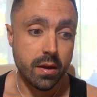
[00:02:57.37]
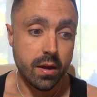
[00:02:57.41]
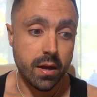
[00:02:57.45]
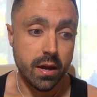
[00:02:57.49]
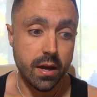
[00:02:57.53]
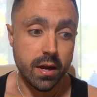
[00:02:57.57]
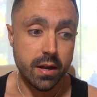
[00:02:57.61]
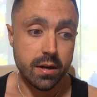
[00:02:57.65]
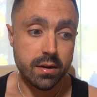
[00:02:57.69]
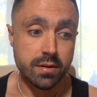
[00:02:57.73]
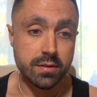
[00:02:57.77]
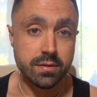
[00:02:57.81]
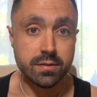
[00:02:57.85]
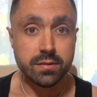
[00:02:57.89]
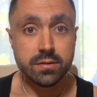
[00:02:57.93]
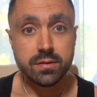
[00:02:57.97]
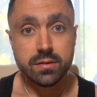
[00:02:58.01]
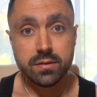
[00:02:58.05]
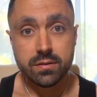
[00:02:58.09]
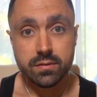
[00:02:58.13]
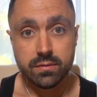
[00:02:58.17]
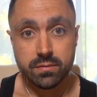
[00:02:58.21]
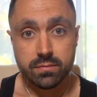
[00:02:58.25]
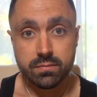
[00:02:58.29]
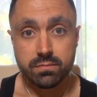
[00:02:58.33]
And
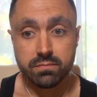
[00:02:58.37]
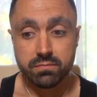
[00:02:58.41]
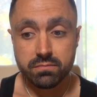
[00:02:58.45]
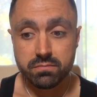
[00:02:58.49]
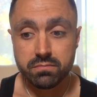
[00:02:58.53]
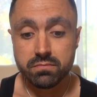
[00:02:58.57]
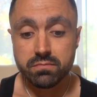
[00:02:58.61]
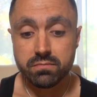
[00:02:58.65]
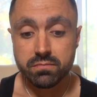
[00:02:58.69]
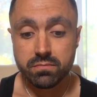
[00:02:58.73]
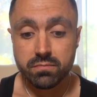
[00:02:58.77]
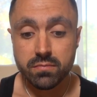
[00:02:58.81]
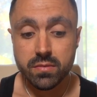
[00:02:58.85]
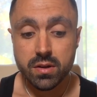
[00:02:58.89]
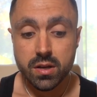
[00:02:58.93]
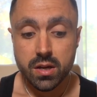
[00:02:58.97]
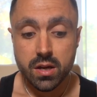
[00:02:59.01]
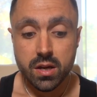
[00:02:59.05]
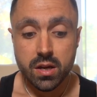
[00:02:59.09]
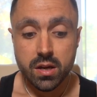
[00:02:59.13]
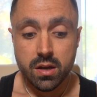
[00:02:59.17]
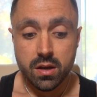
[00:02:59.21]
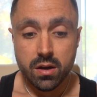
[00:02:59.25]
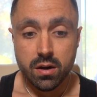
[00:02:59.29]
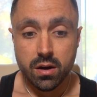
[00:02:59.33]

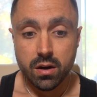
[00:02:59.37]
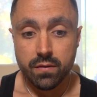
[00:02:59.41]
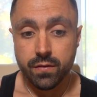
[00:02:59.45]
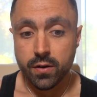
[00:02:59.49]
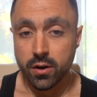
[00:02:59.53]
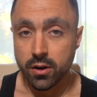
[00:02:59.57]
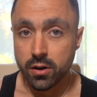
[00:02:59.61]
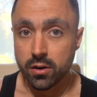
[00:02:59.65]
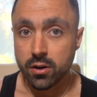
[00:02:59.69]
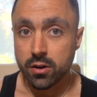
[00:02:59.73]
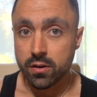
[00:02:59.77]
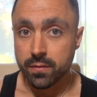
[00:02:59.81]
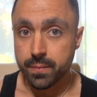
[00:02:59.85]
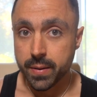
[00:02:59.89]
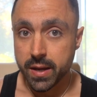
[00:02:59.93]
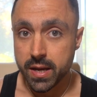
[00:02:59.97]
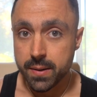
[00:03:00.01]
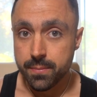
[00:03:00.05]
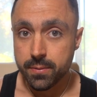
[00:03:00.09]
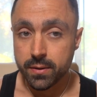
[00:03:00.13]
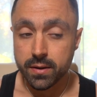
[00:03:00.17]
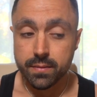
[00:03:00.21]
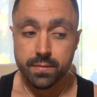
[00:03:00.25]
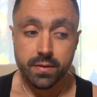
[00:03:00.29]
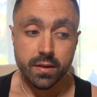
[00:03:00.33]
I've heard a lot of
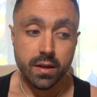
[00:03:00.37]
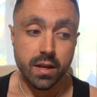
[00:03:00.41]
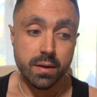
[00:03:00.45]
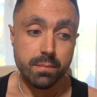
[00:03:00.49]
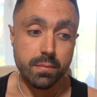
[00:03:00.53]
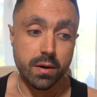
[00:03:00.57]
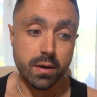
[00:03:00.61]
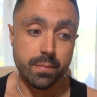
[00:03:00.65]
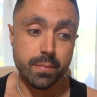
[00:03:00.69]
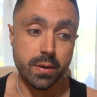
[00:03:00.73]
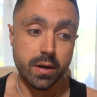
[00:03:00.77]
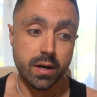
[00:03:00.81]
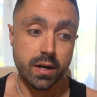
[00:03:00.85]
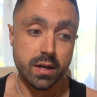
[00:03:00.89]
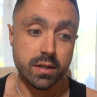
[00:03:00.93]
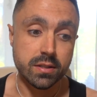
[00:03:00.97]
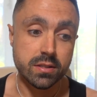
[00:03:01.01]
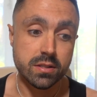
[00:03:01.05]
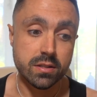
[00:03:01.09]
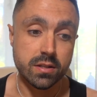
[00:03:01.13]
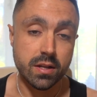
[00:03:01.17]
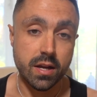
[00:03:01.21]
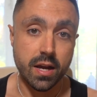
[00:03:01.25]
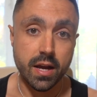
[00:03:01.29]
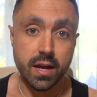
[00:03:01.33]
people in, in my
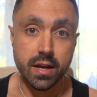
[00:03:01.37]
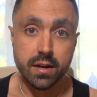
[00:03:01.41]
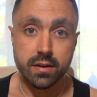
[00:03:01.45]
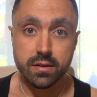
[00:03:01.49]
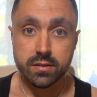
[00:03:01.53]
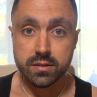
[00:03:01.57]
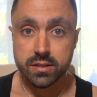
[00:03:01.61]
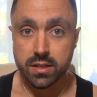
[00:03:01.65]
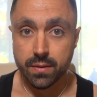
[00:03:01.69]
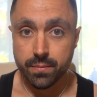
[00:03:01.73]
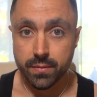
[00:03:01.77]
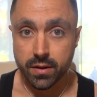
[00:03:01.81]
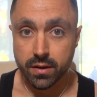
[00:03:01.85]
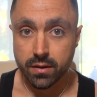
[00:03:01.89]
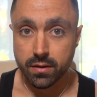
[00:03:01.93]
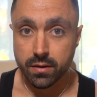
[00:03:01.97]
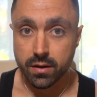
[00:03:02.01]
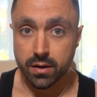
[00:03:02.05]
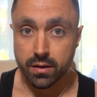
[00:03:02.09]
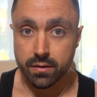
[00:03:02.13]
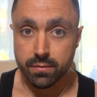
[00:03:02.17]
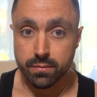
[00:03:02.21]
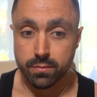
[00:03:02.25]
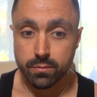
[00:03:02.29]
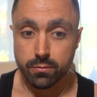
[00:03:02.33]
past, and something
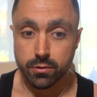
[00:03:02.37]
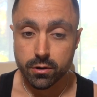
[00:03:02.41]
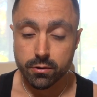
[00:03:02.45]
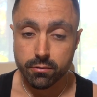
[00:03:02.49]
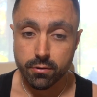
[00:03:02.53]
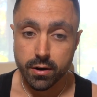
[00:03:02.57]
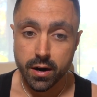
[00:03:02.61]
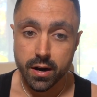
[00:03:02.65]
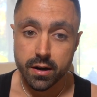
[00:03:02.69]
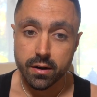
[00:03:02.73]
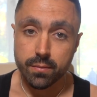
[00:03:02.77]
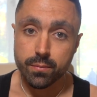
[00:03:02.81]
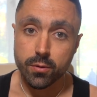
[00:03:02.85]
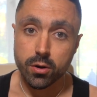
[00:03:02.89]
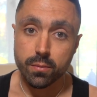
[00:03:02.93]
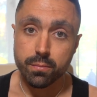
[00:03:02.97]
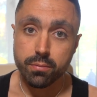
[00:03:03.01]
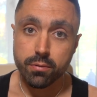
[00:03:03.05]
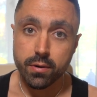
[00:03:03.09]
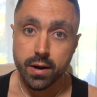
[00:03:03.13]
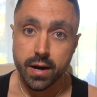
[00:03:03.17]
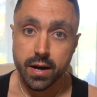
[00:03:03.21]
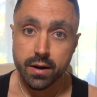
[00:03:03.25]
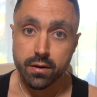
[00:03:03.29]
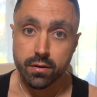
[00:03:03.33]
I regret and I'm not
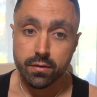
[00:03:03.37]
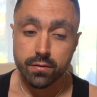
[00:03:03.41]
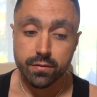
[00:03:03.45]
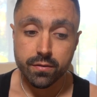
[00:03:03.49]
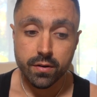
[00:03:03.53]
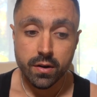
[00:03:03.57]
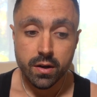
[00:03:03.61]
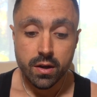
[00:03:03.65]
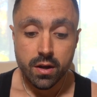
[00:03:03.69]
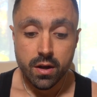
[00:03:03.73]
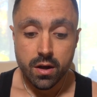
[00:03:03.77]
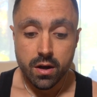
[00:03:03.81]
proud of.